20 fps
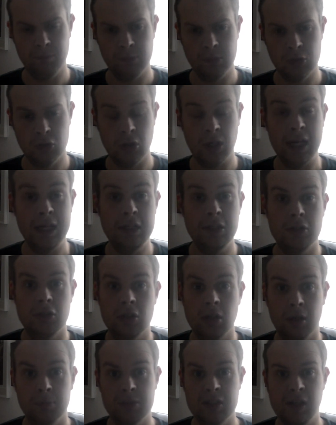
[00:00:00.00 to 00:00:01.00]
train
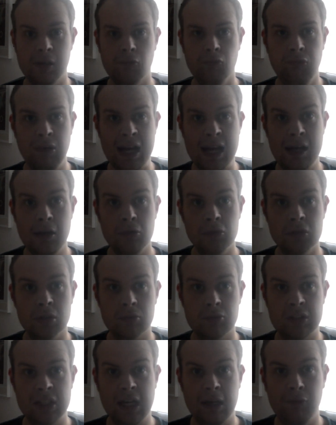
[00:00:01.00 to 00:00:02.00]
shops, like Rails
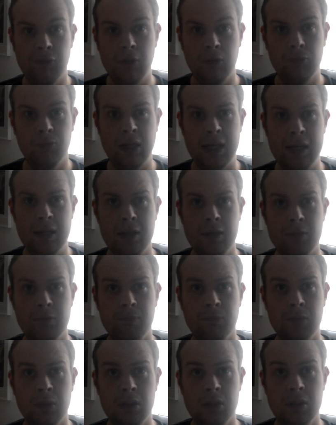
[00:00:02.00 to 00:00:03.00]
of Sheffield.
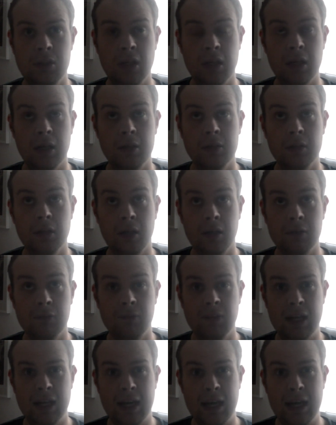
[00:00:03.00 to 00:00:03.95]
They've done like the